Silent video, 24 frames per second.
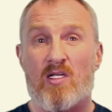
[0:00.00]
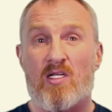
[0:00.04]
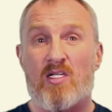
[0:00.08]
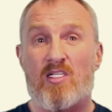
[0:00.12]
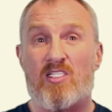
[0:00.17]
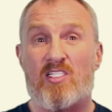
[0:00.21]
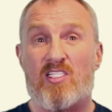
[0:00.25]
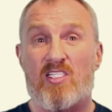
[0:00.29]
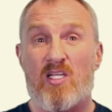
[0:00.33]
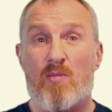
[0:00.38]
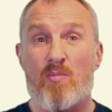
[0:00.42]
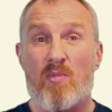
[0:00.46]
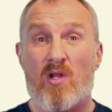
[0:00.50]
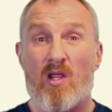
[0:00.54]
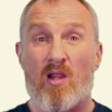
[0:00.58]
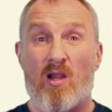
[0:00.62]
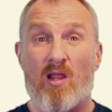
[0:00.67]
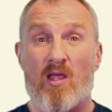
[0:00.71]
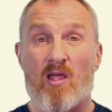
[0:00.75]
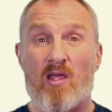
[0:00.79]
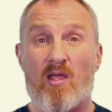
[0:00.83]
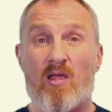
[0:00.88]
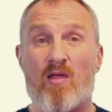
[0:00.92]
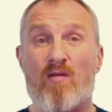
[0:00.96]

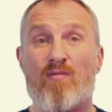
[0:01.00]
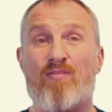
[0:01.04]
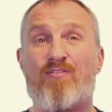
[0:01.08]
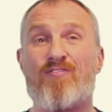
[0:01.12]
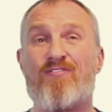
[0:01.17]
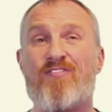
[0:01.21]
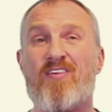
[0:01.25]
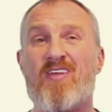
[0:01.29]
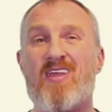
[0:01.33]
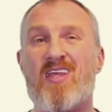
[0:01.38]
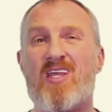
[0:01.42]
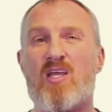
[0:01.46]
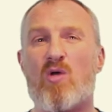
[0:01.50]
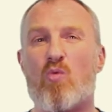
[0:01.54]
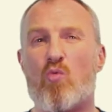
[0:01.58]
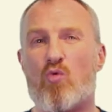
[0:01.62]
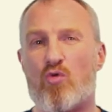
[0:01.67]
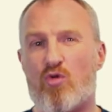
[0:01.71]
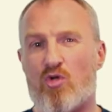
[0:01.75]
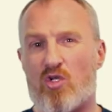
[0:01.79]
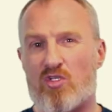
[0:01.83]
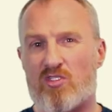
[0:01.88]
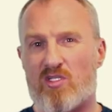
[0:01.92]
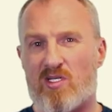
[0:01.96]
Similarly, fear would
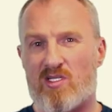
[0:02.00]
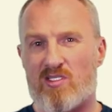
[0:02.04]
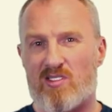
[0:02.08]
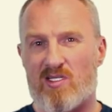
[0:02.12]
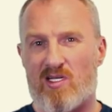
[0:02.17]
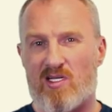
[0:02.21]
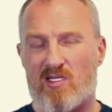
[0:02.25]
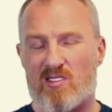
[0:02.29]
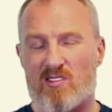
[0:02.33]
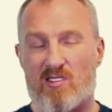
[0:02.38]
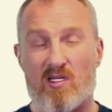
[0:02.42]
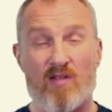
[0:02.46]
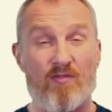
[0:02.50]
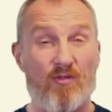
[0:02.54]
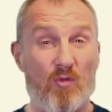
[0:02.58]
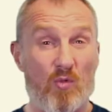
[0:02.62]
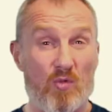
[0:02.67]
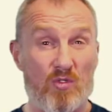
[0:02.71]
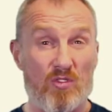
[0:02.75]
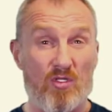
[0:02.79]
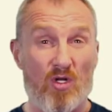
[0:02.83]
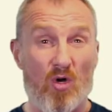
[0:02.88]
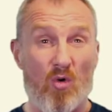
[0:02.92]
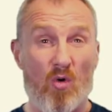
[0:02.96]
not exist if there
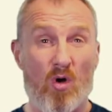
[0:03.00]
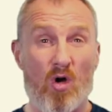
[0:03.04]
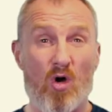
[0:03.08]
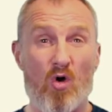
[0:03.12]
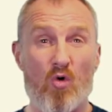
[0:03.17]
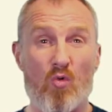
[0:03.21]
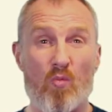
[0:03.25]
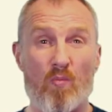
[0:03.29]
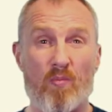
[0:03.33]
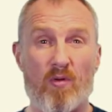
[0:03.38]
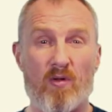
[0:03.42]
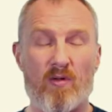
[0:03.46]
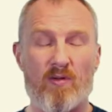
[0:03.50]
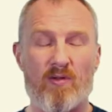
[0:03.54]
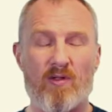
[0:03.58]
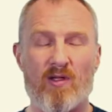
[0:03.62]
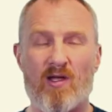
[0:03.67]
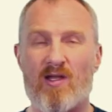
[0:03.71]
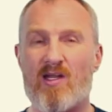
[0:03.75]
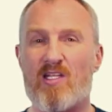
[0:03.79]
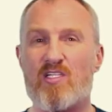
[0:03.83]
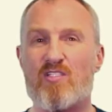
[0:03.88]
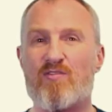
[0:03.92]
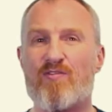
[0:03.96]
was no hope,
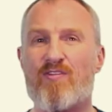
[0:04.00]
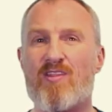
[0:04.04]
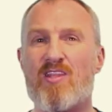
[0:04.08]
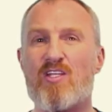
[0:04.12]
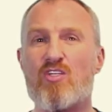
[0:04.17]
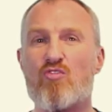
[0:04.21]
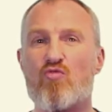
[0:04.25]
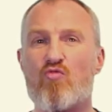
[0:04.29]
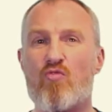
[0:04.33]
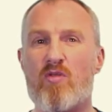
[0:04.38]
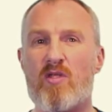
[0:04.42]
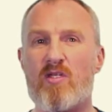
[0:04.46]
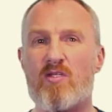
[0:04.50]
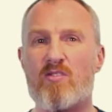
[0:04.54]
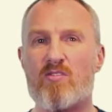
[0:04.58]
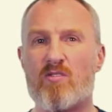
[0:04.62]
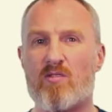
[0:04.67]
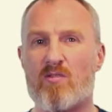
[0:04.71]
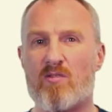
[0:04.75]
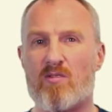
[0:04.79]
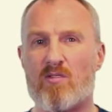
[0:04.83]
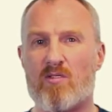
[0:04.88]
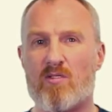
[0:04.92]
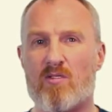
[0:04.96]
and it's for this
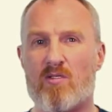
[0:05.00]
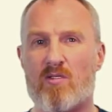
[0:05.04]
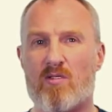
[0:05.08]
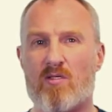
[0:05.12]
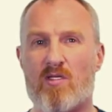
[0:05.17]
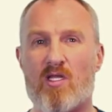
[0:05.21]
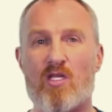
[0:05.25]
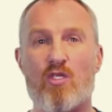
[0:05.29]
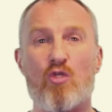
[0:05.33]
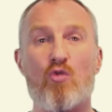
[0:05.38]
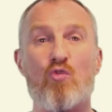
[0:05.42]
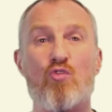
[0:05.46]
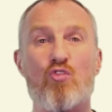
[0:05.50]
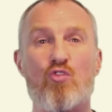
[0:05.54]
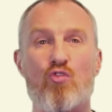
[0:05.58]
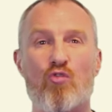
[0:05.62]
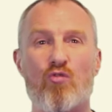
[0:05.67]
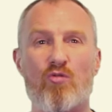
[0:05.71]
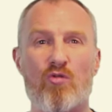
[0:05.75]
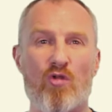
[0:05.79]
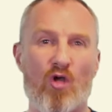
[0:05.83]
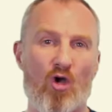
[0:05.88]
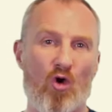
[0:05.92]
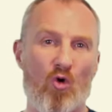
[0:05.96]
reason that you
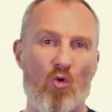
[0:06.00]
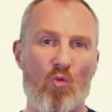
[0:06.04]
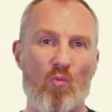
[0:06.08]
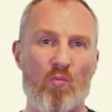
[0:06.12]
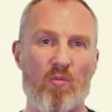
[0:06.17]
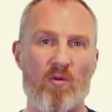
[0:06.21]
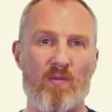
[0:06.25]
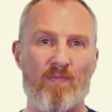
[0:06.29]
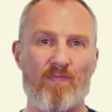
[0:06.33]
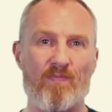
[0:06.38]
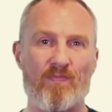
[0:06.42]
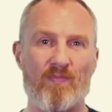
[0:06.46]
shouldn't hope.